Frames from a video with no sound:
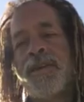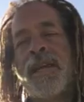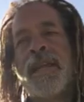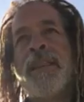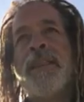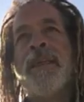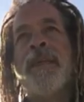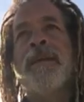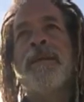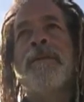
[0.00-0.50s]
or
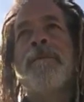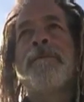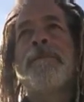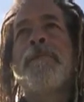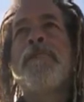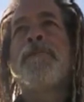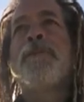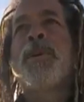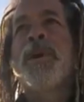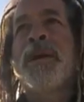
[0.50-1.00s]
anything.
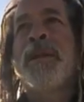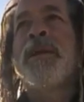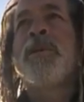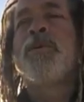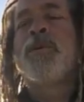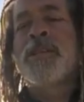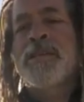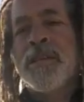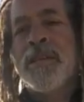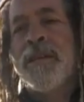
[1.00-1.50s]
But
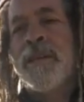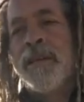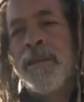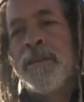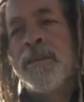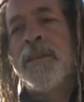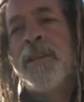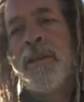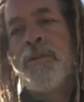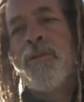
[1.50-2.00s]
it
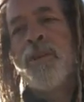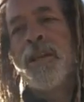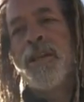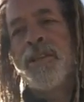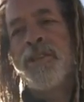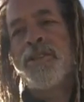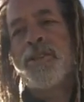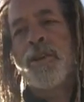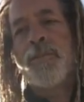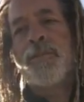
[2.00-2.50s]

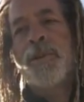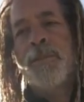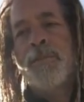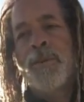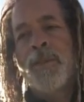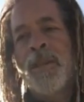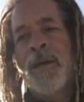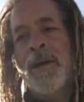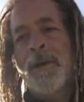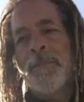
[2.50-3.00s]
really shook
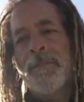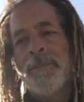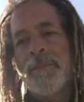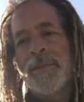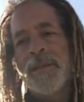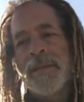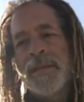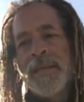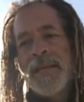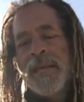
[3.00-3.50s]
people up.
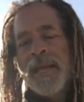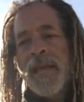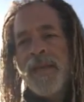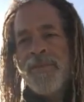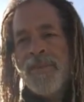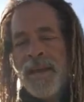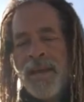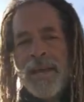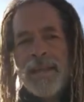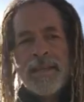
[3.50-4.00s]

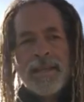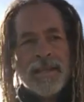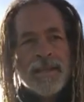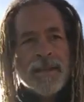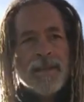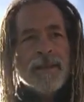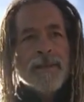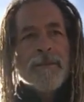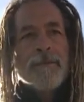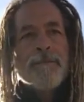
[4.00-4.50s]
And that
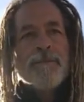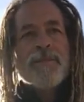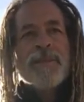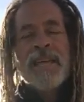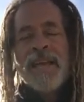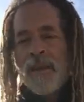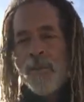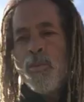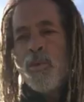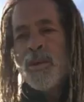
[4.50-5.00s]

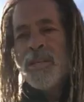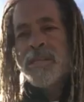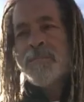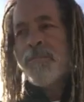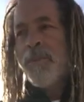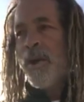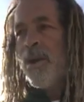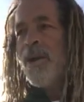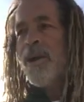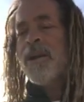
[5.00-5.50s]

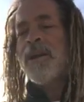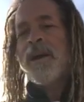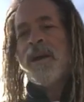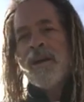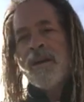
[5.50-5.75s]
was part